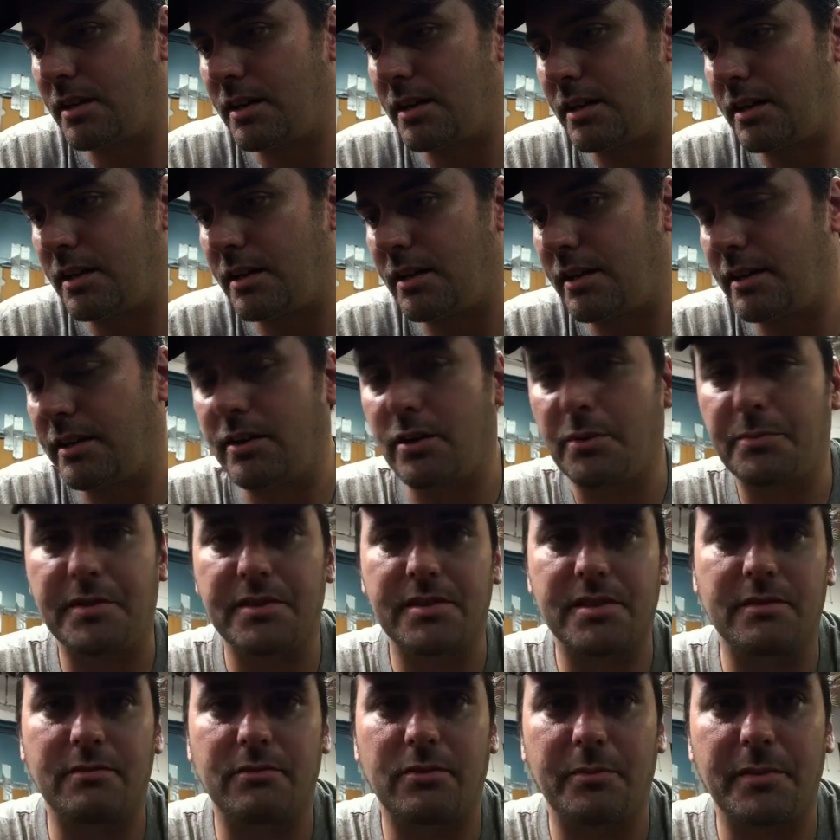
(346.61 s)
Uh, I hope
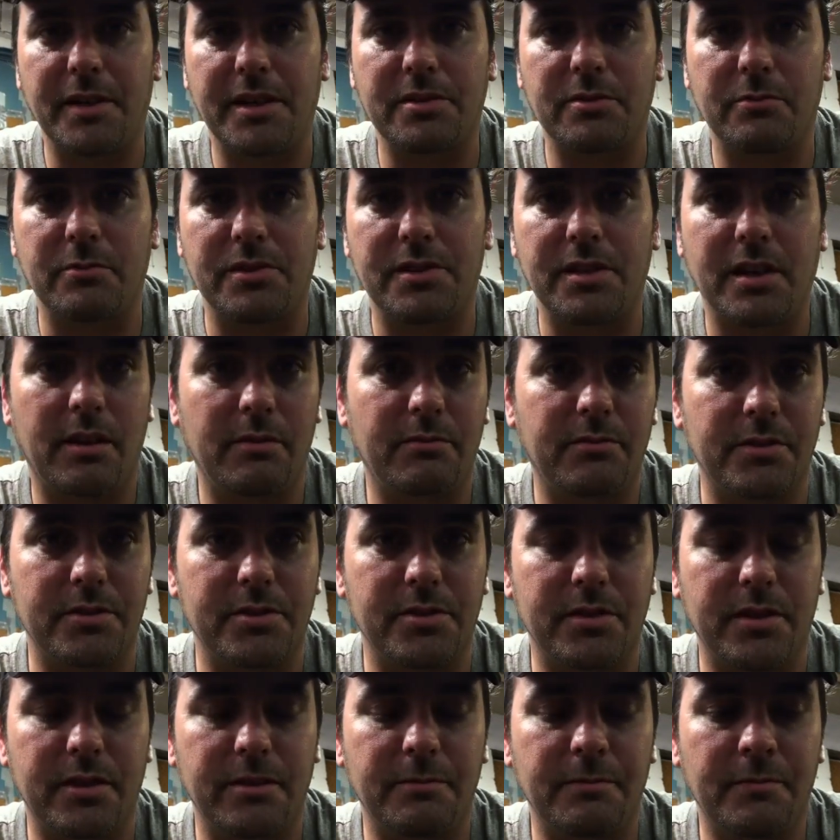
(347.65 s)
this information was helpful
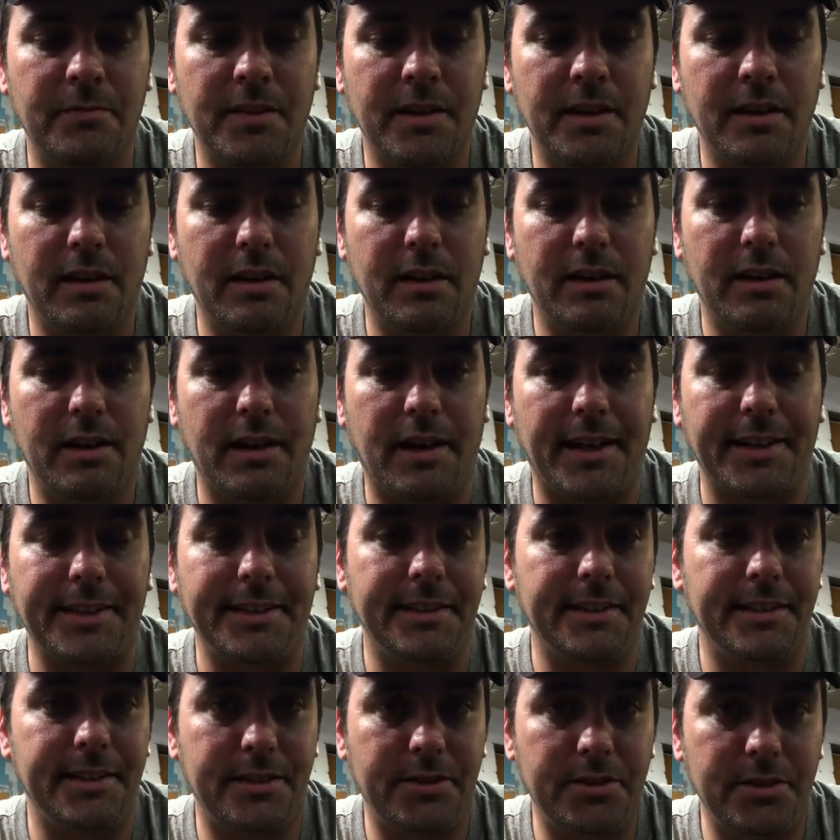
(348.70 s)
to you.
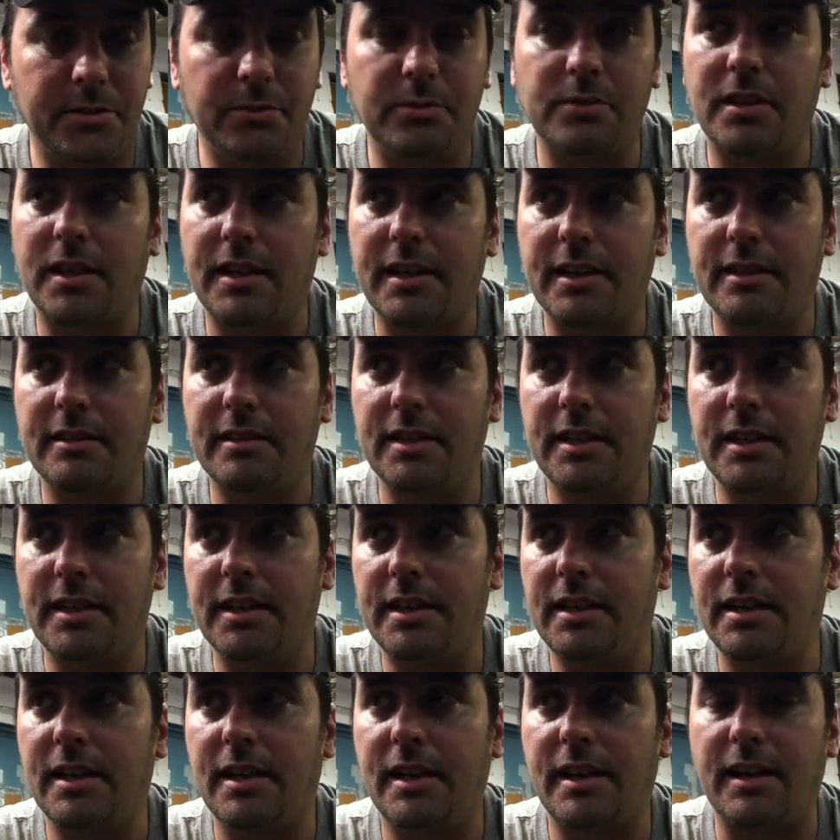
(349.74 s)
I do like
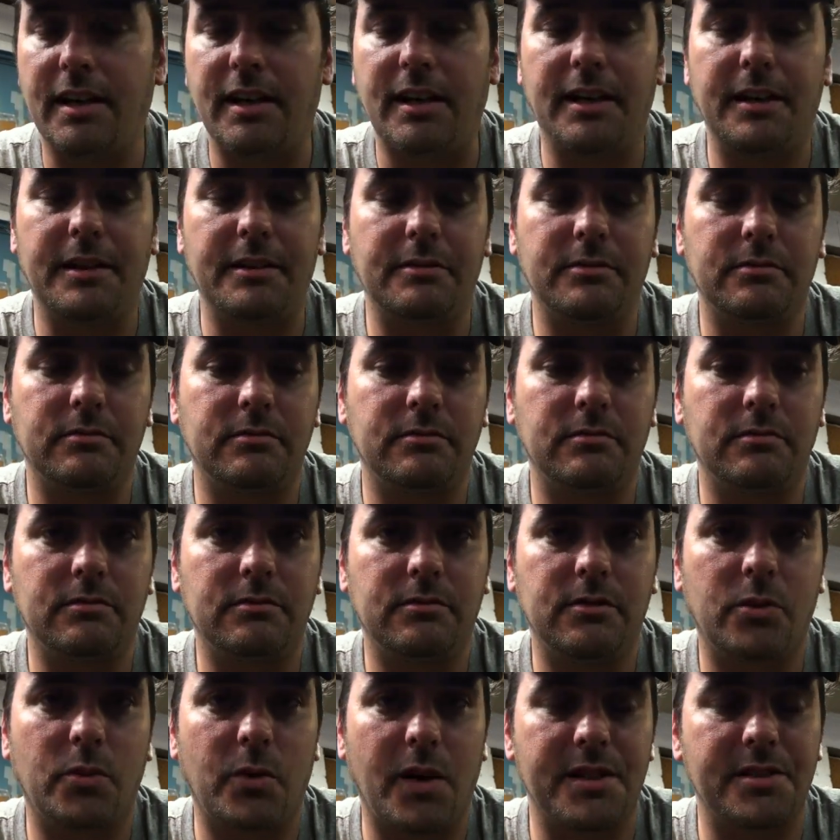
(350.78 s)
the uh,
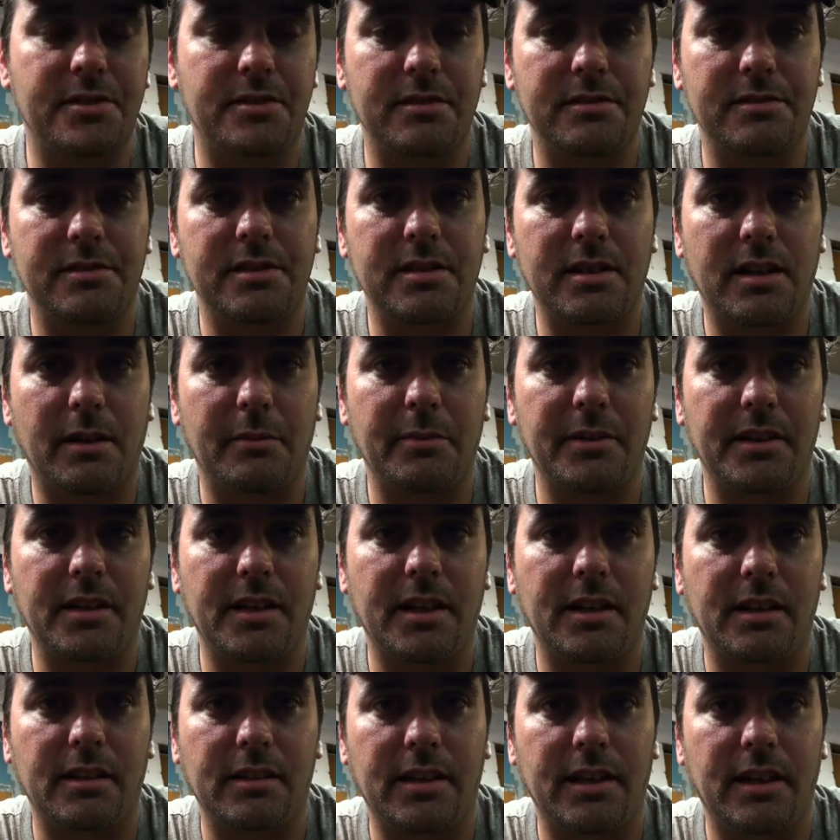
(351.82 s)
questions that I've been
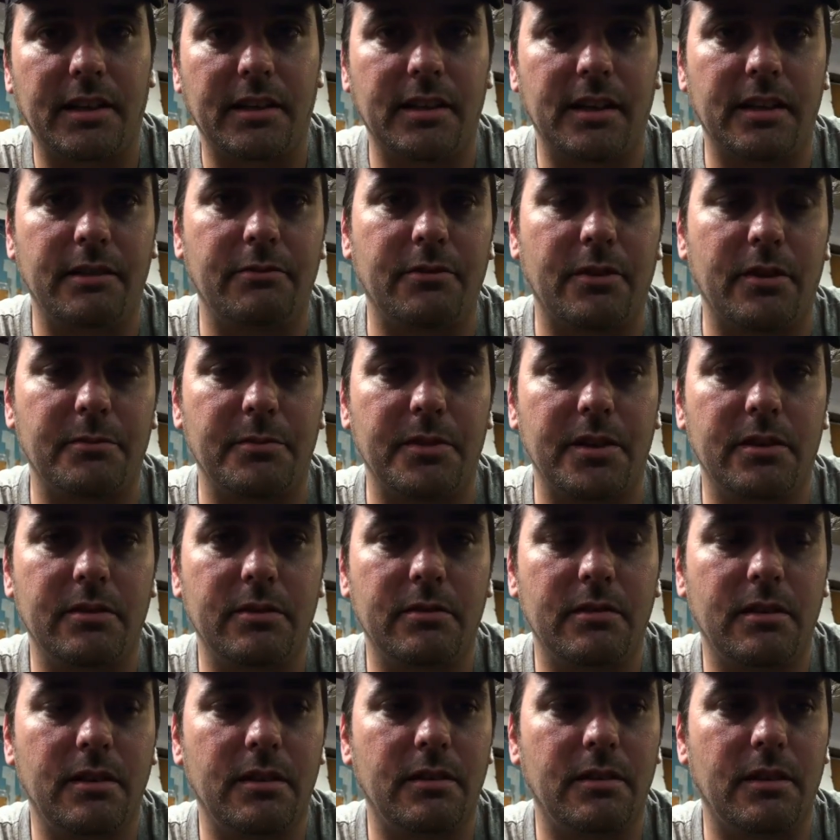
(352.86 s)
getting lately from
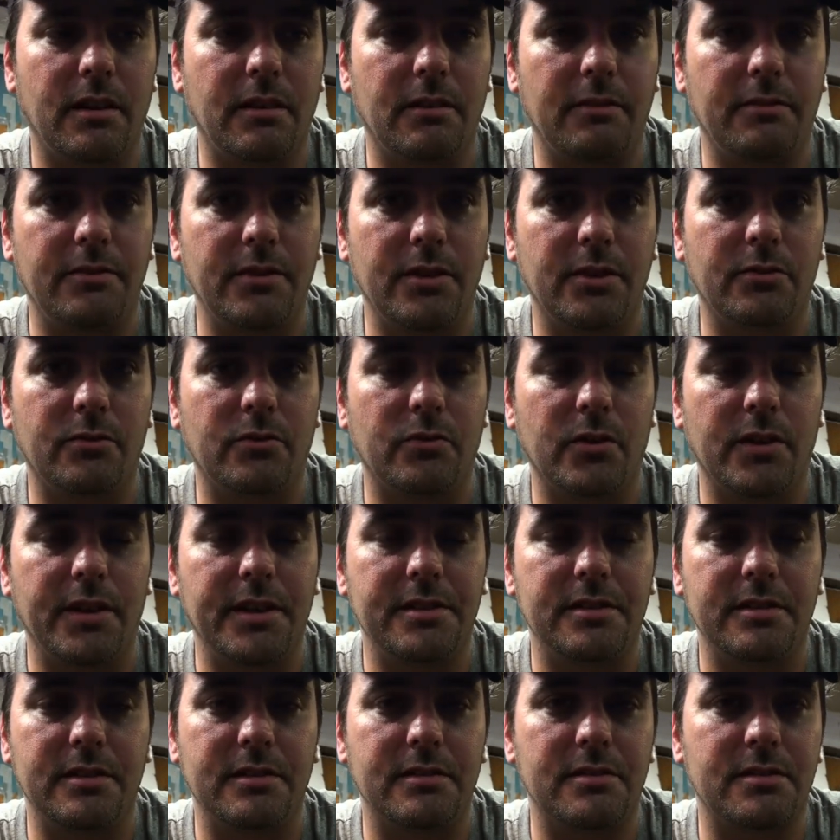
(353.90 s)
you. Uh, feel
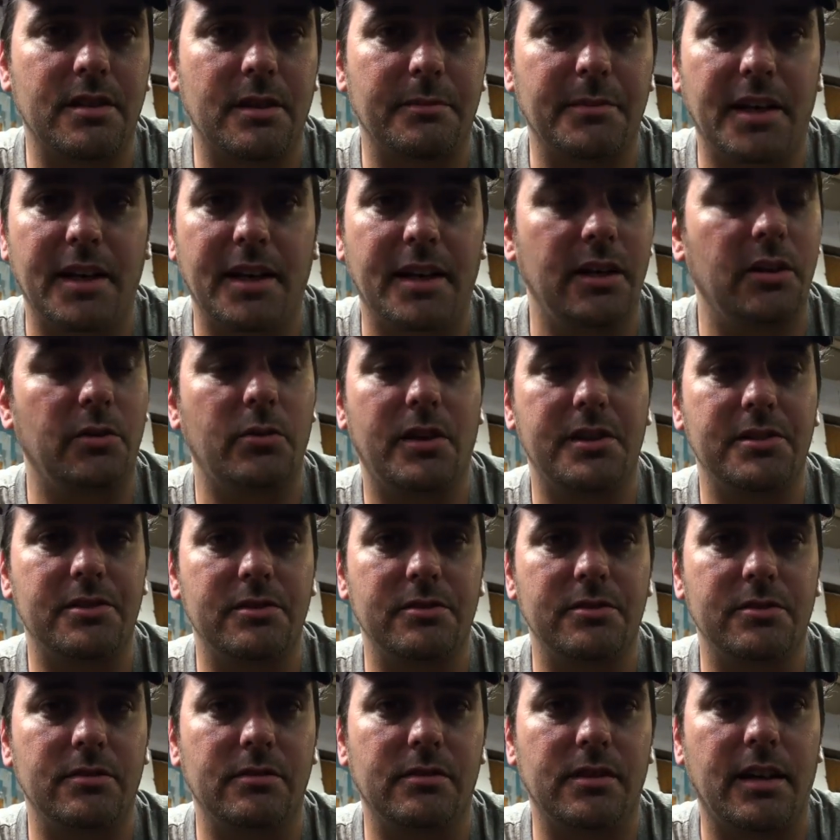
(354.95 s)
free to send me any
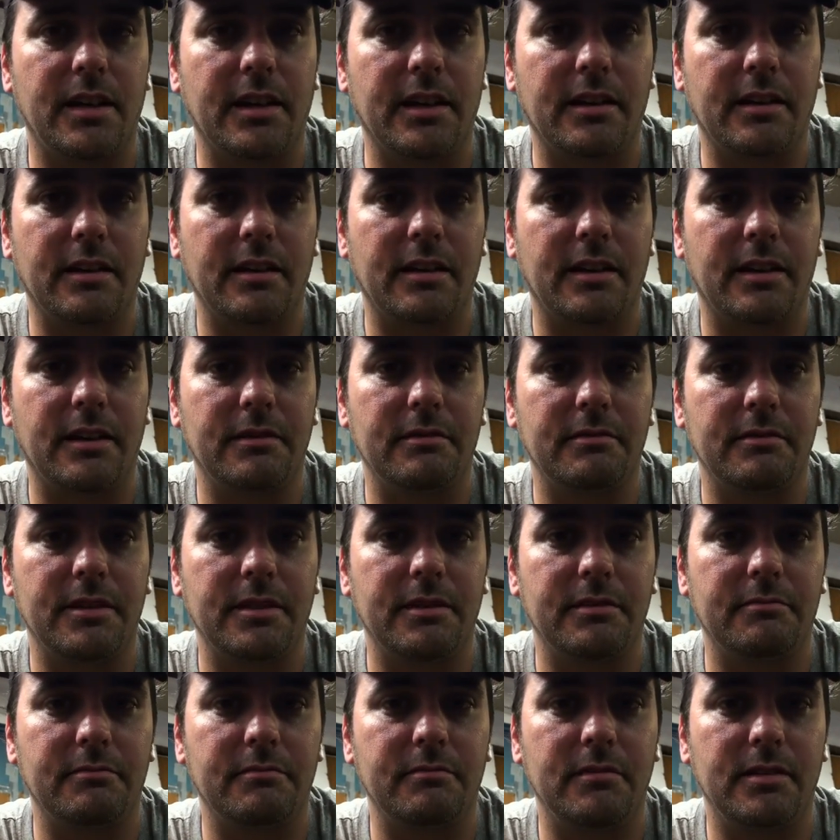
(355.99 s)
questions you like. Uh,
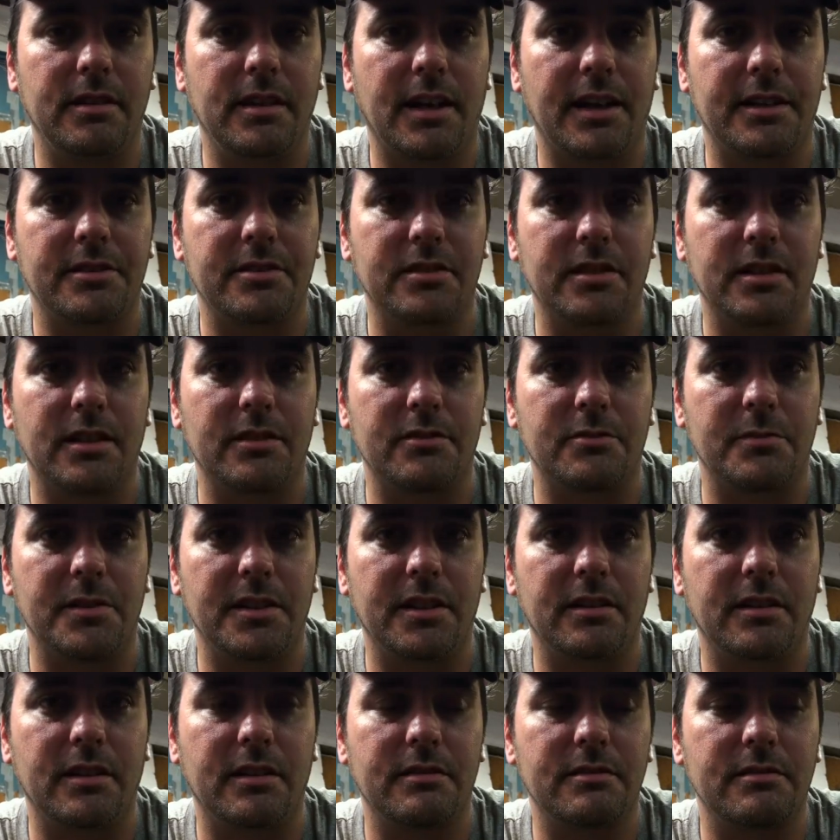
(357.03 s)
it actually gives
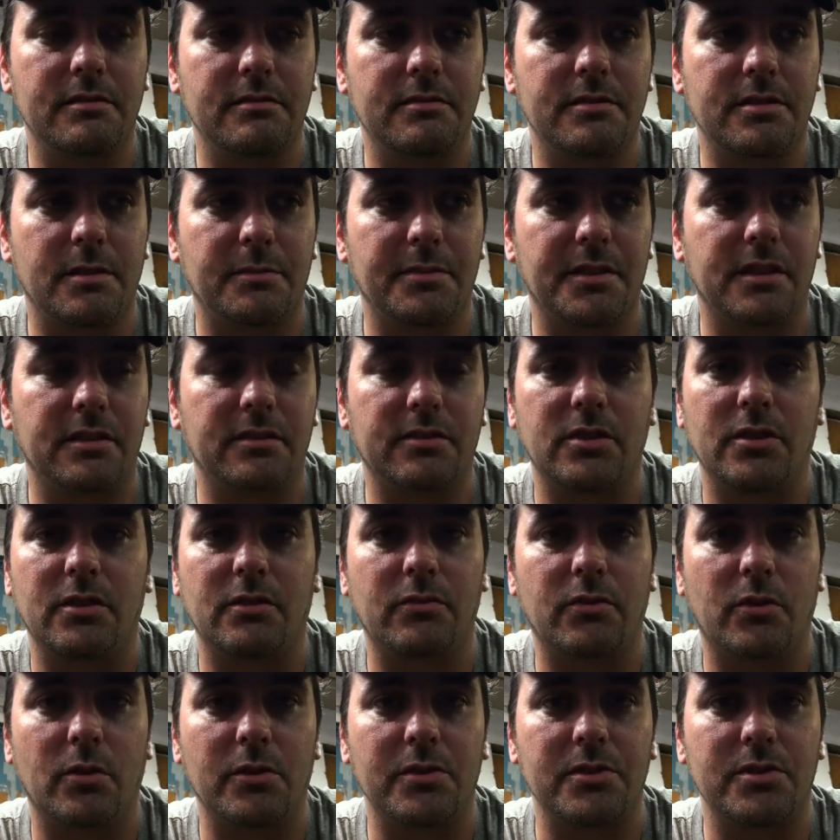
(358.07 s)
me uh, something to
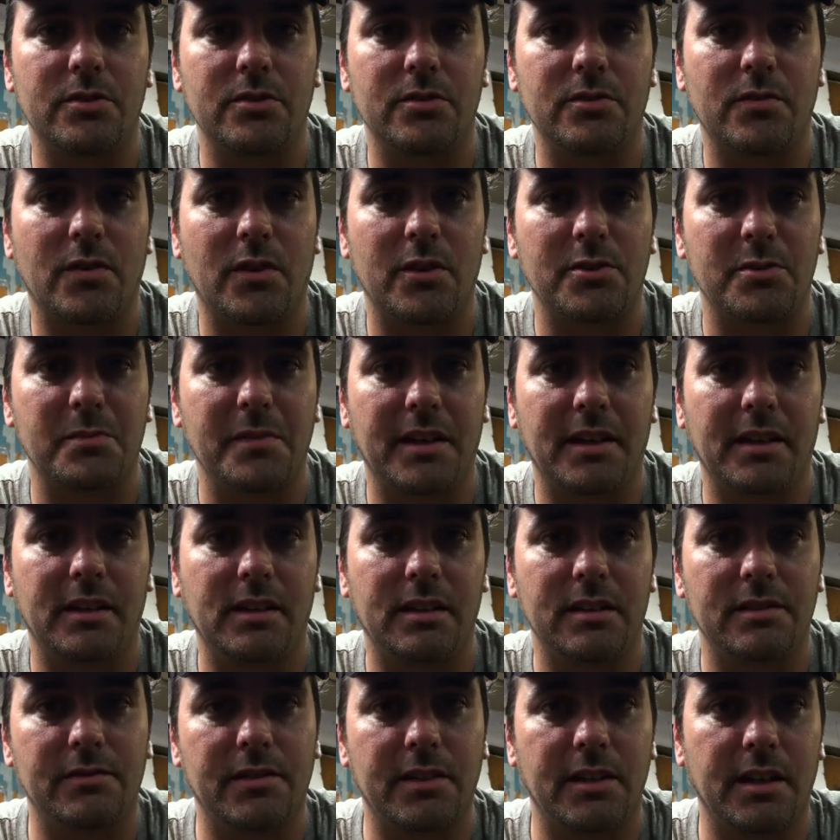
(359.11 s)
look forward to as far as making
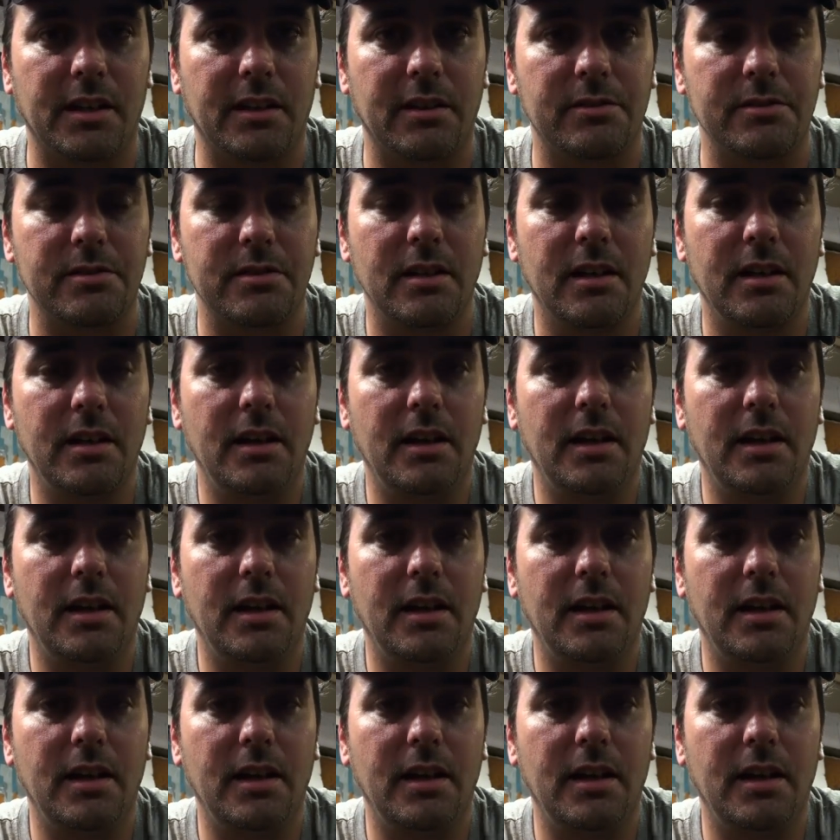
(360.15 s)
these videos.